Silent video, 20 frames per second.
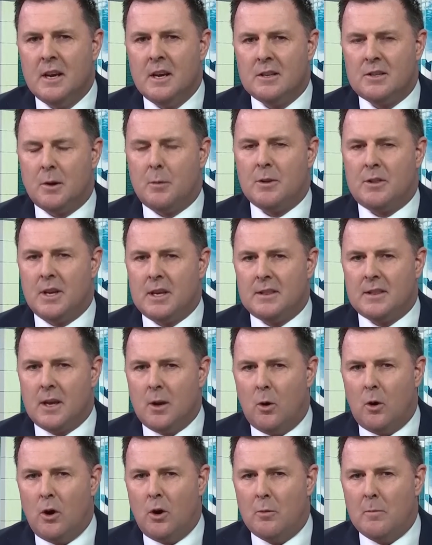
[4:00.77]
So we think the
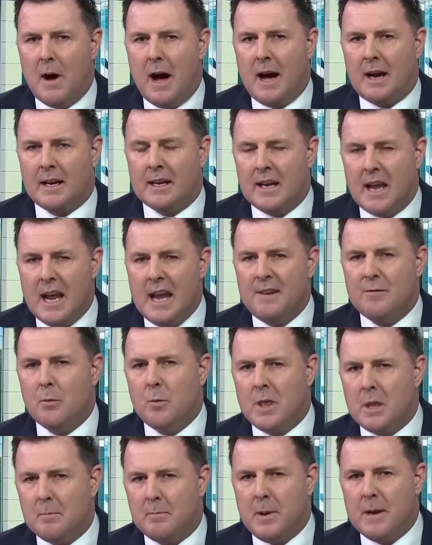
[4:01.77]
oil market, even
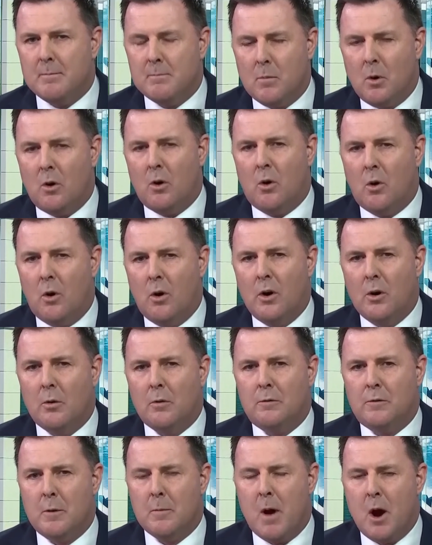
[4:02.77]
with a bit more oil
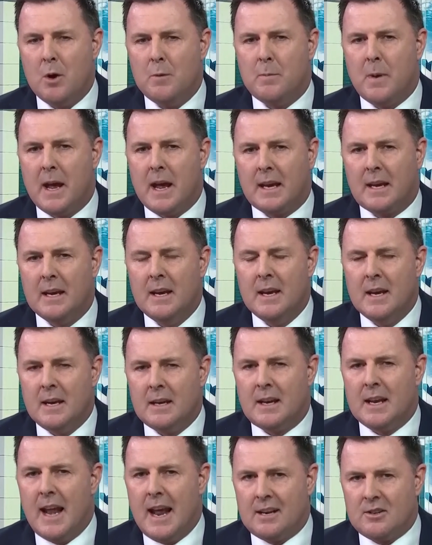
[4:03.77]
from OPEC,
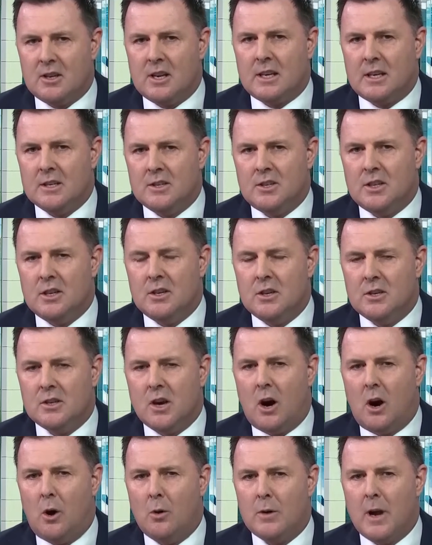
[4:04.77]
can actually continue
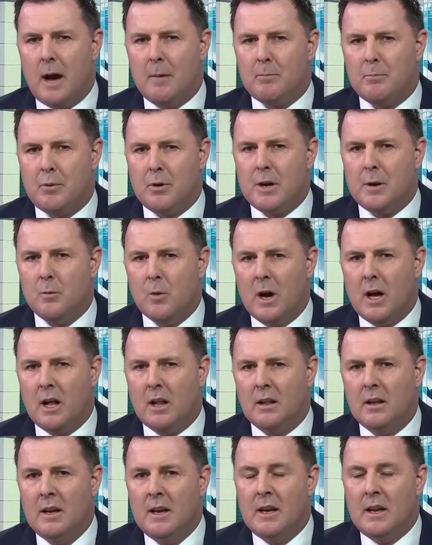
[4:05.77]
to hold up pretty
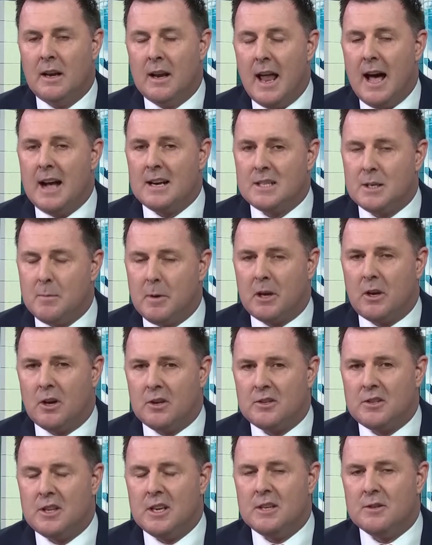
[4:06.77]
well, largely
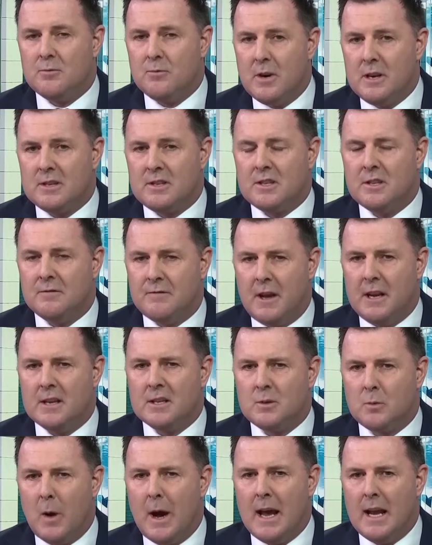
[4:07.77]
because these risks of
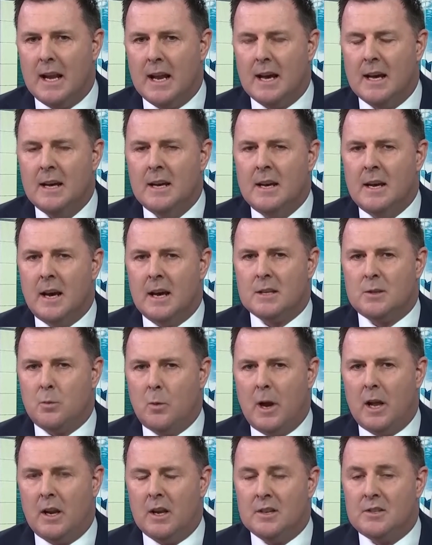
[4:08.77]
Venezuela, as
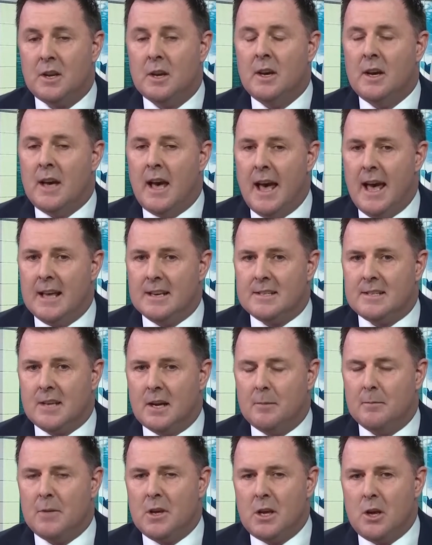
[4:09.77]
well as
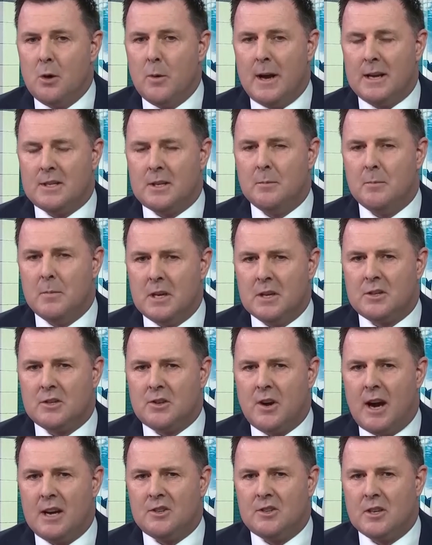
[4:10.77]
the US
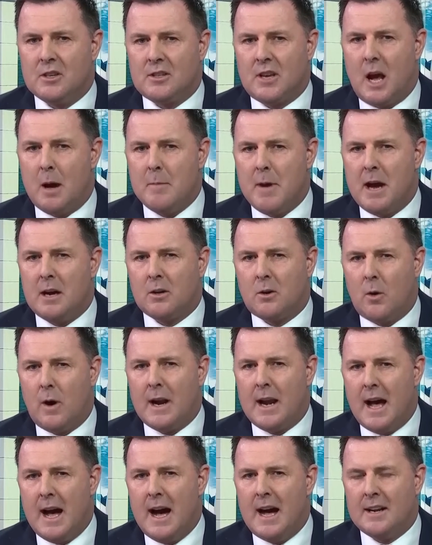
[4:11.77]
administration has come out
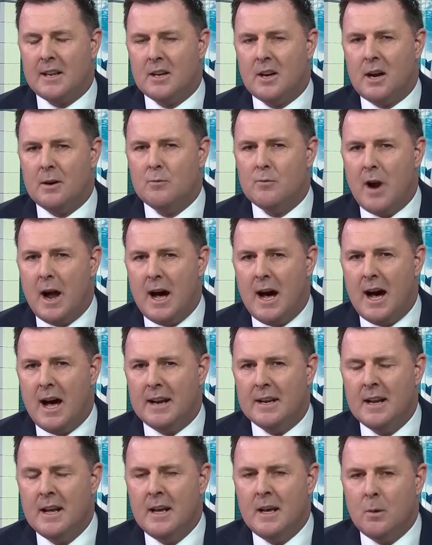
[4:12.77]
quite hard in
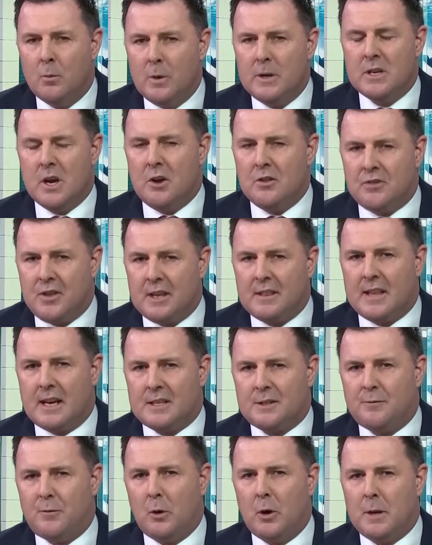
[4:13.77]
Iran, we don't think
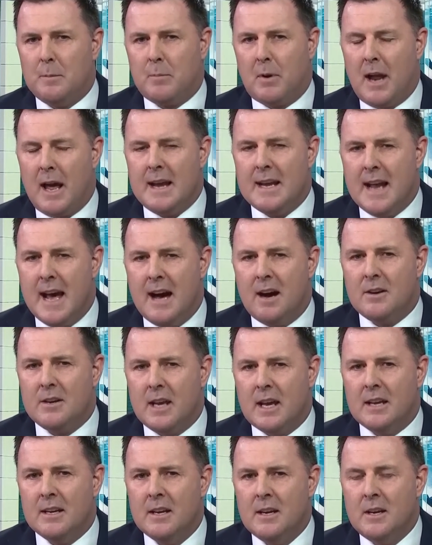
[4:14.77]
that's fully played out
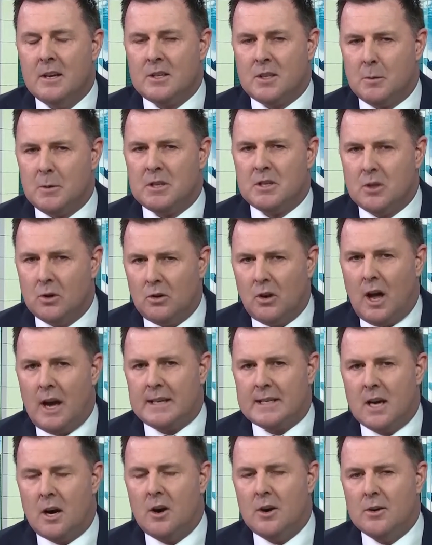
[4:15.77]
yet. So we still
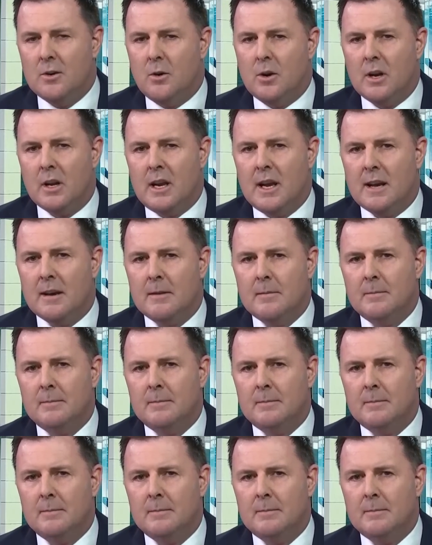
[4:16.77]
like to own oil here.